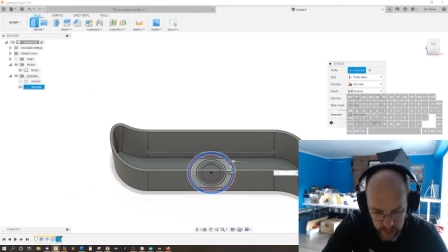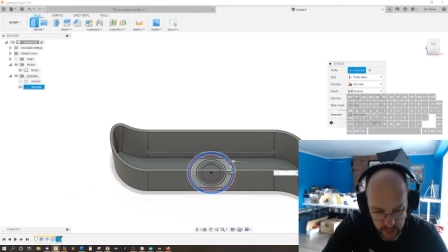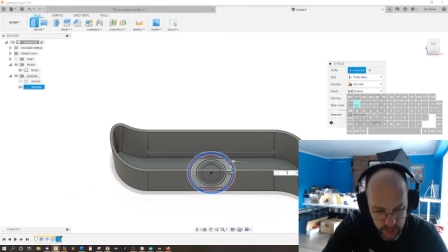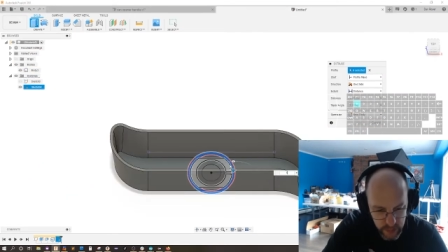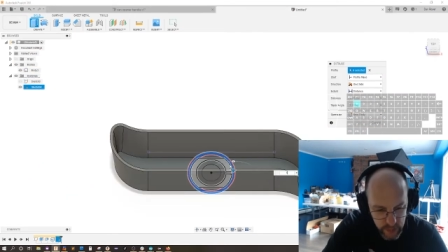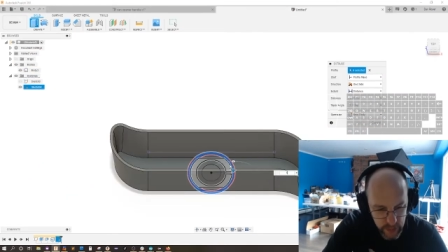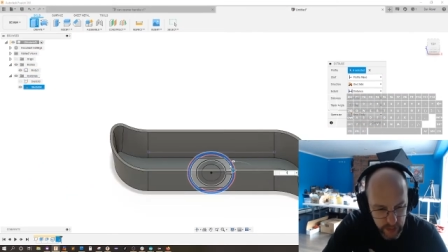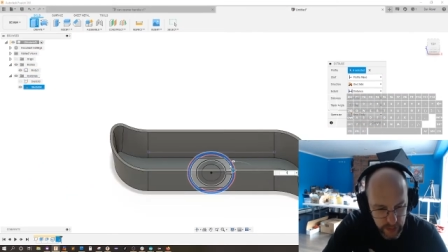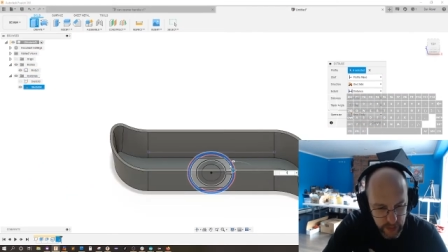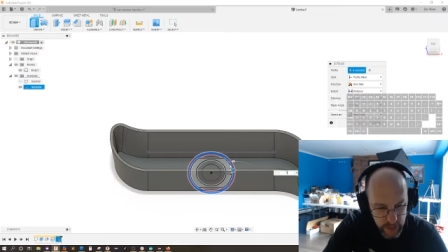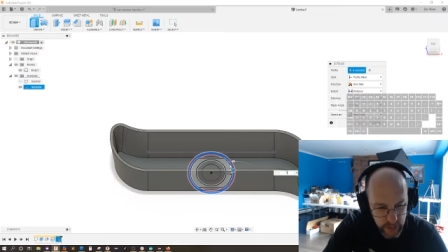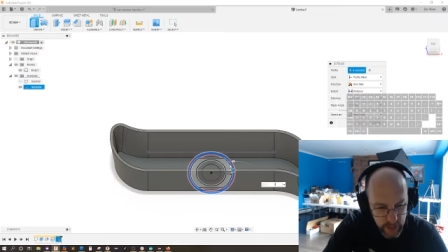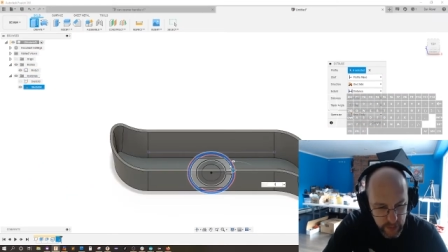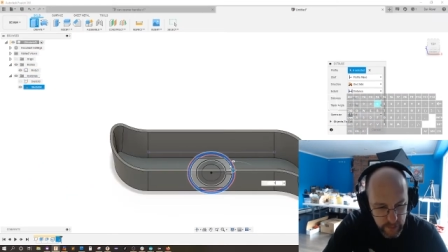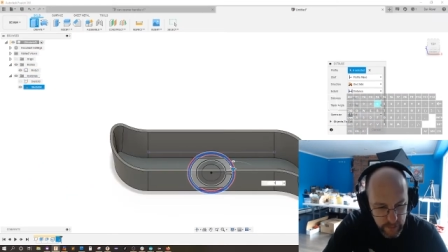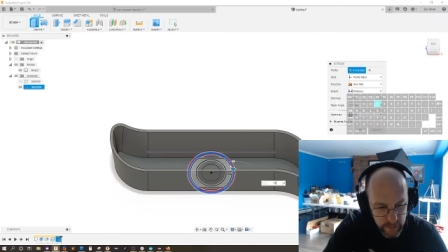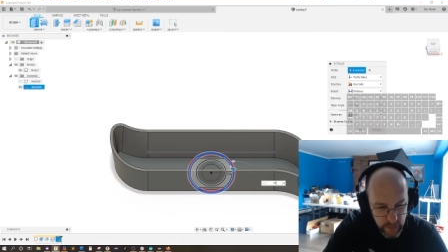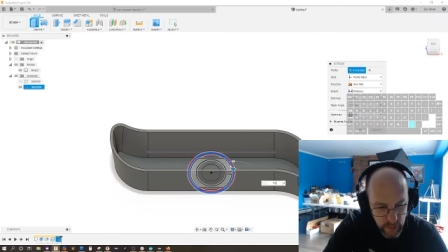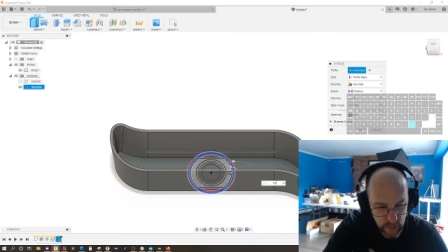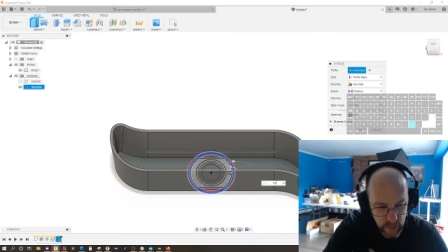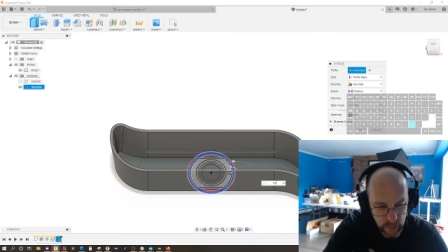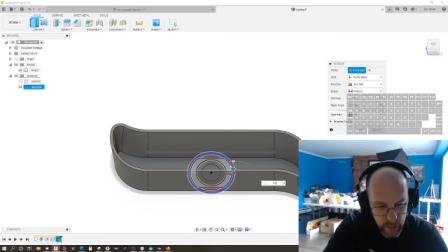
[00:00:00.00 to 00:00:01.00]
Twenty
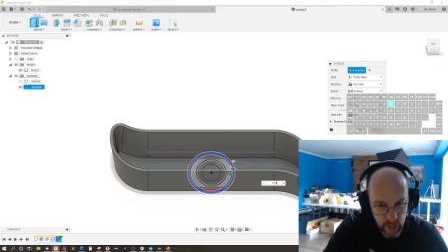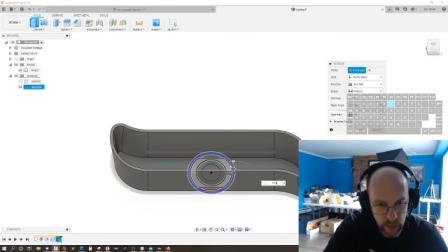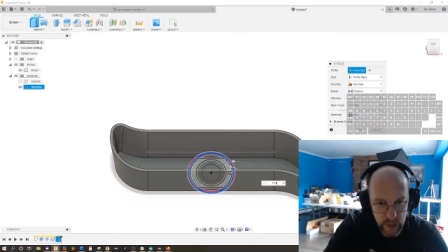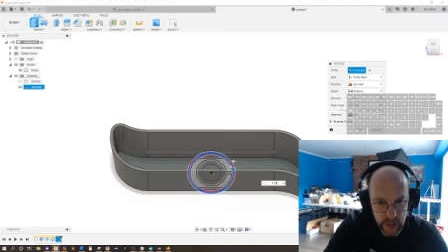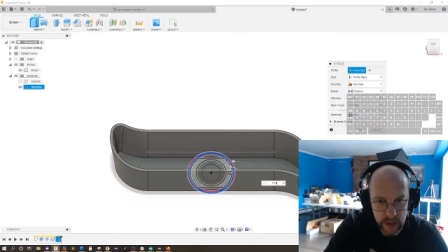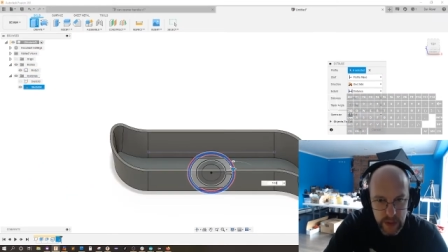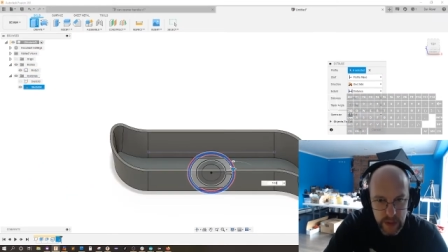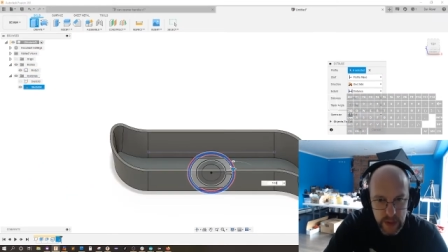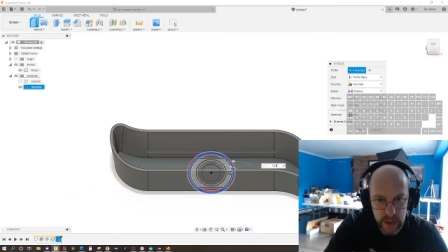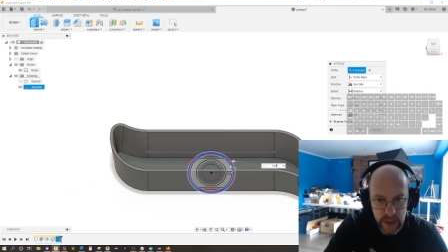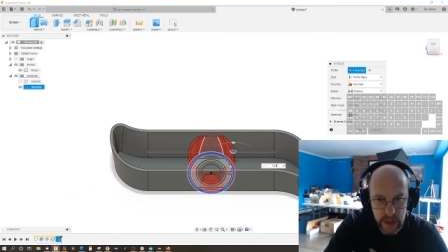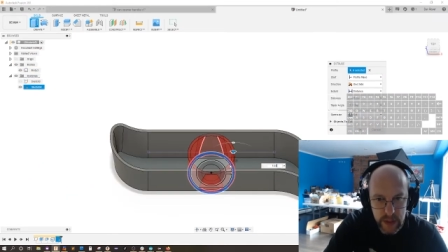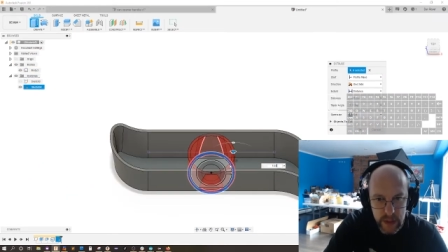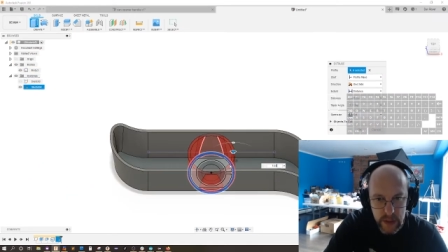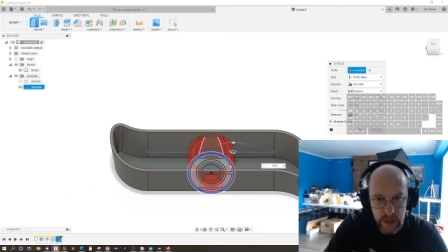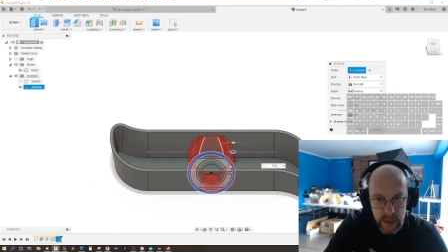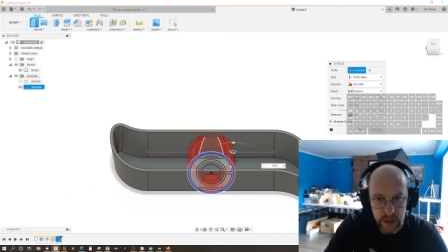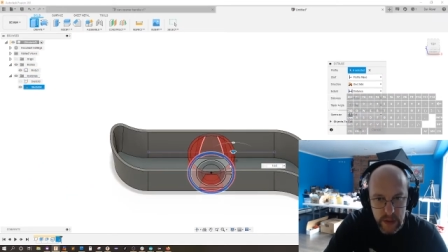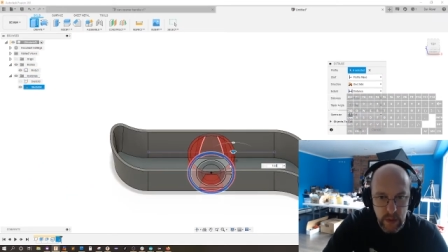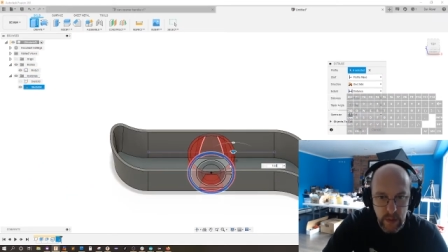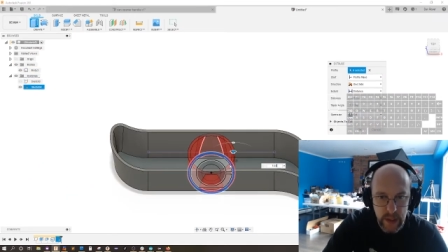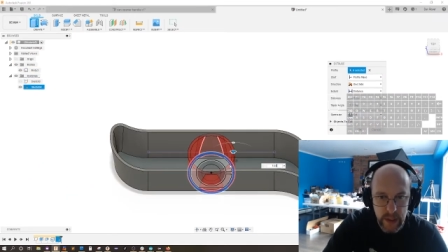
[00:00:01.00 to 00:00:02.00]
four point
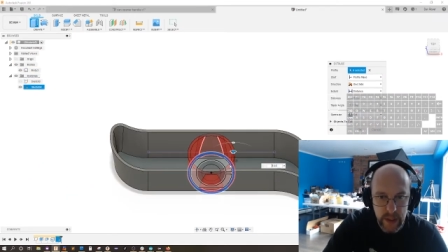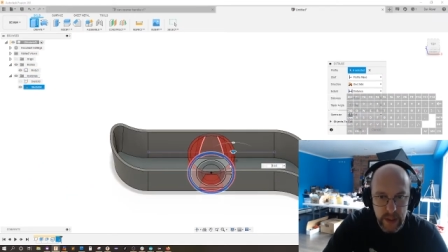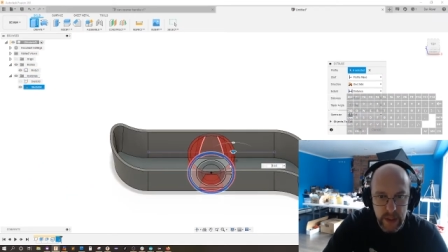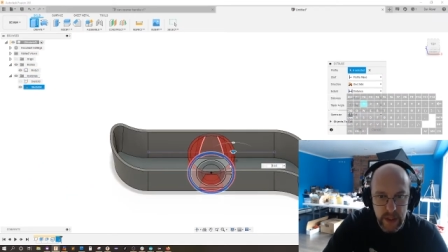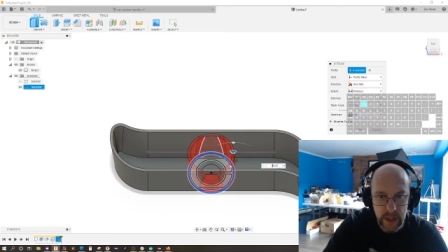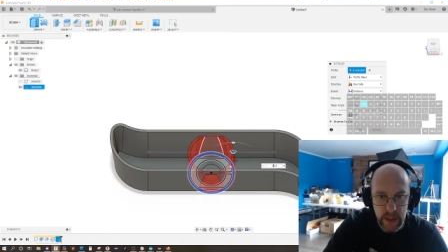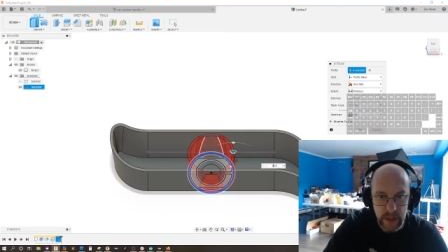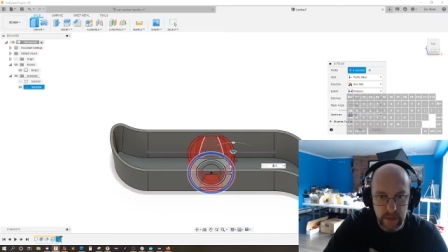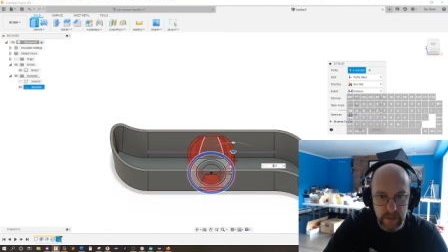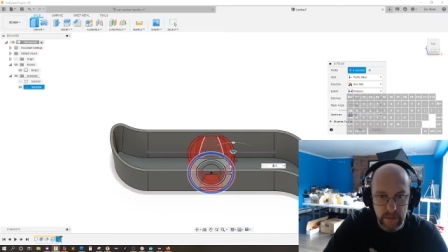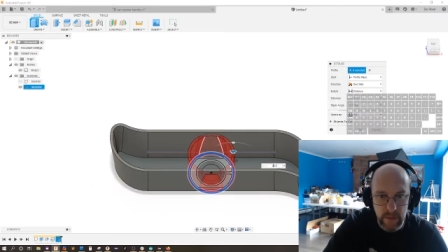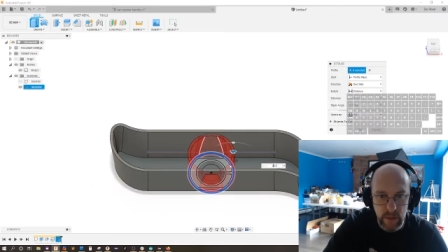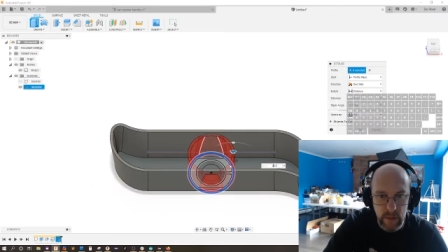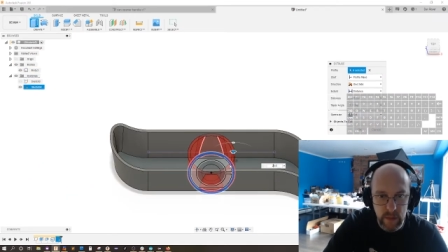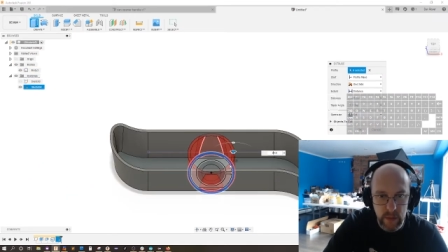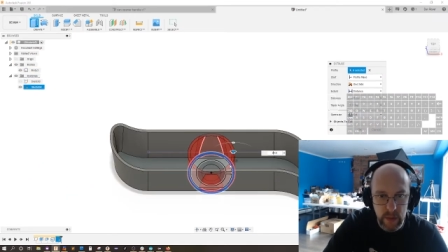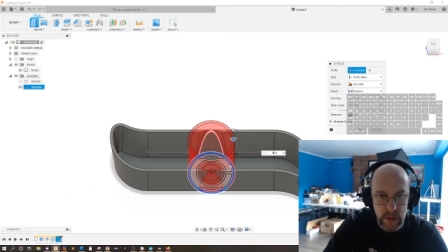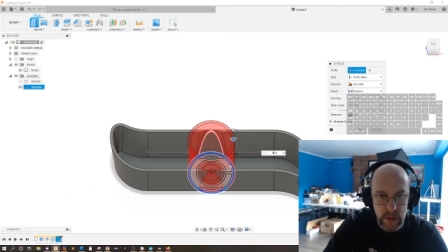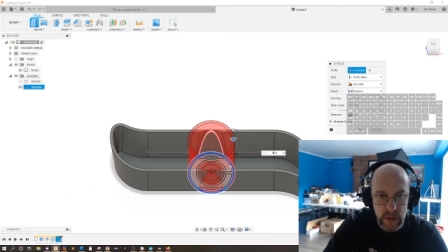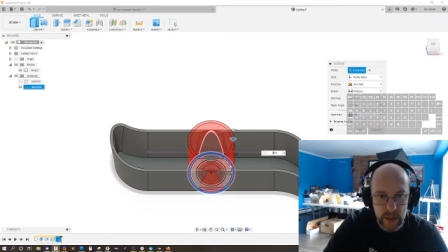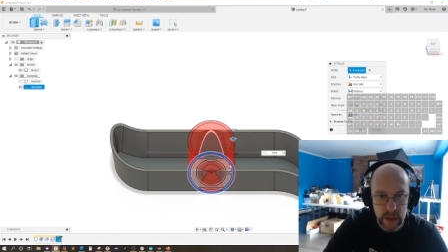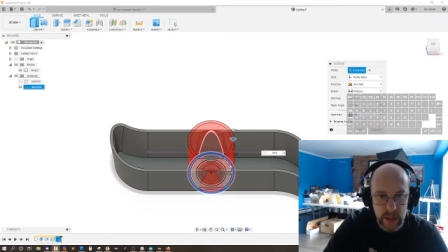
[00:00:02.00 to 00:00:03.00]
six. Twenty four
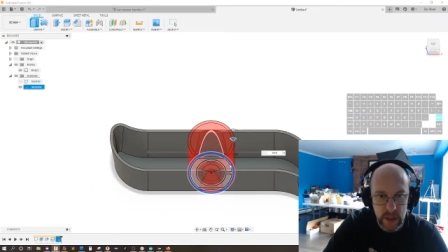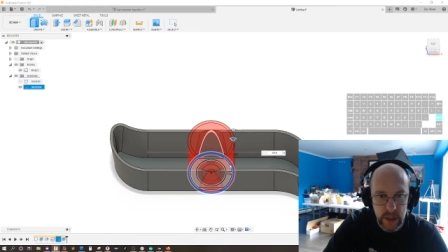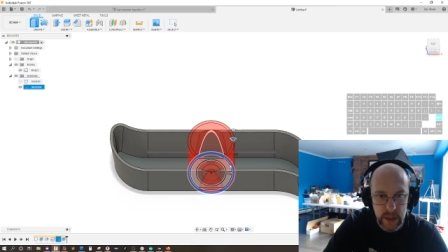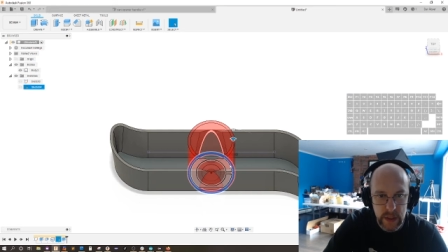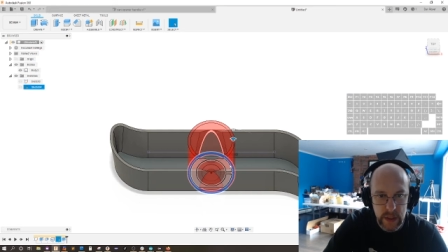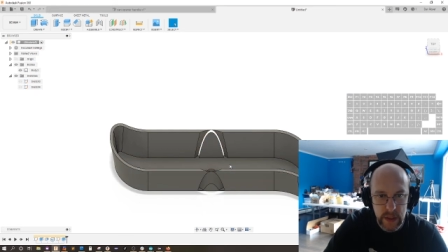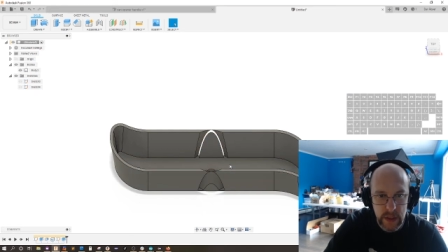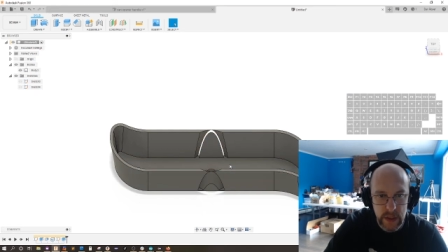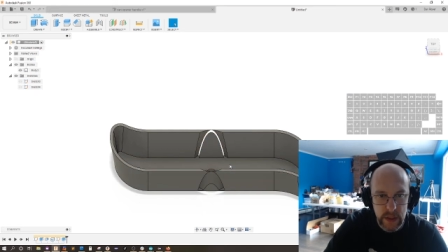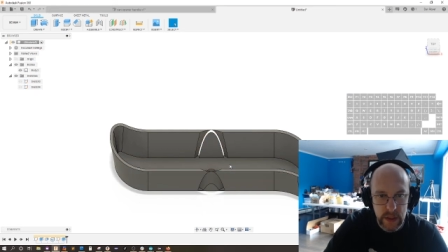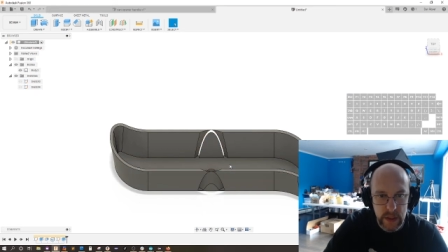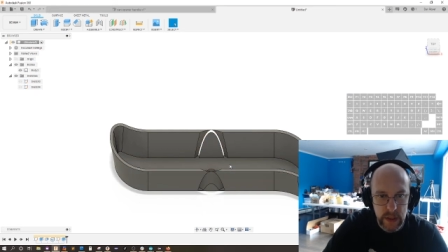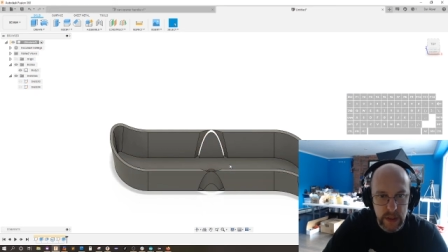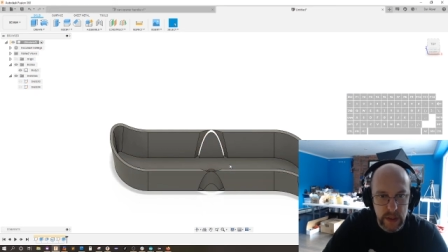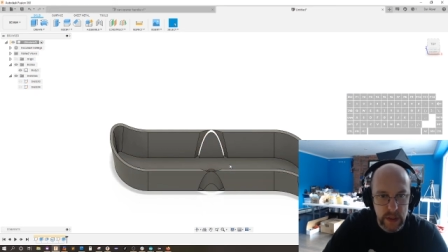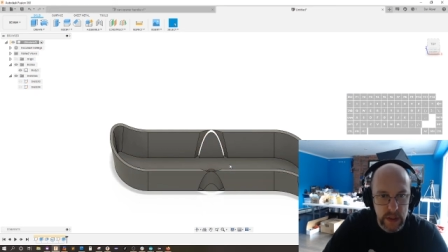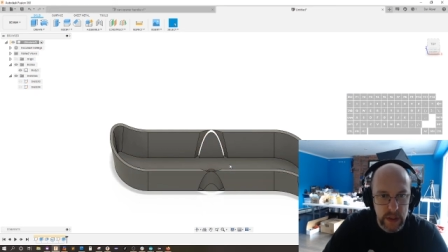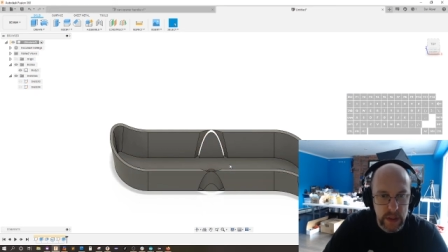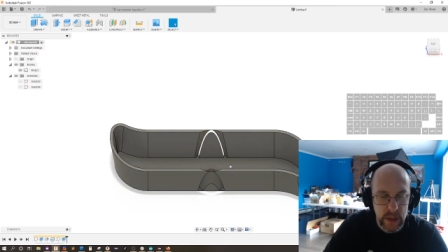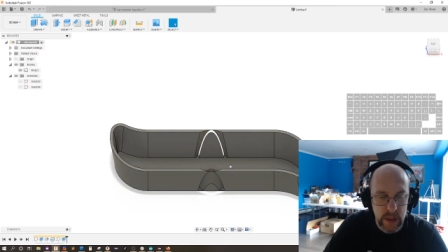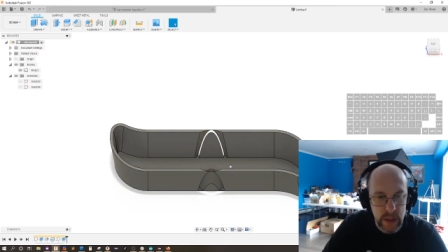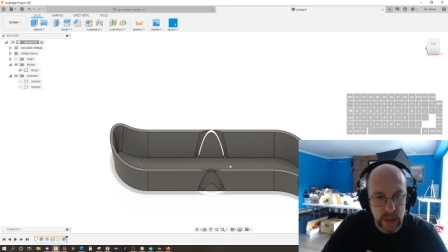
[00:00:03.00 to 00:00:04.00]
point
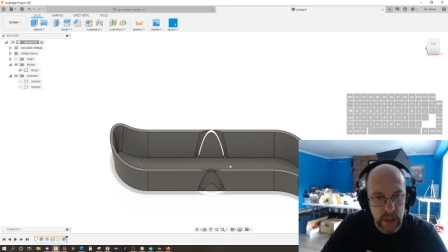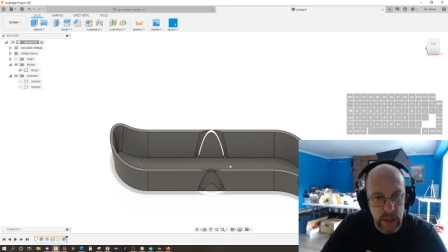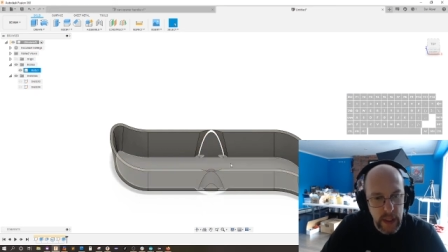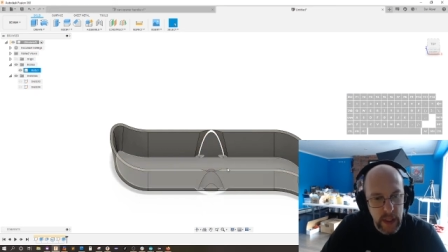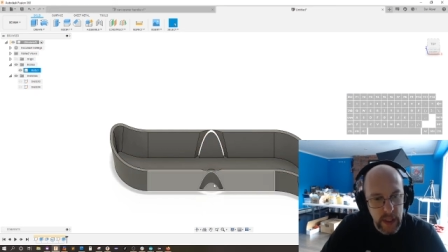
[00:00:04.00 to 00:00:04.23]
six.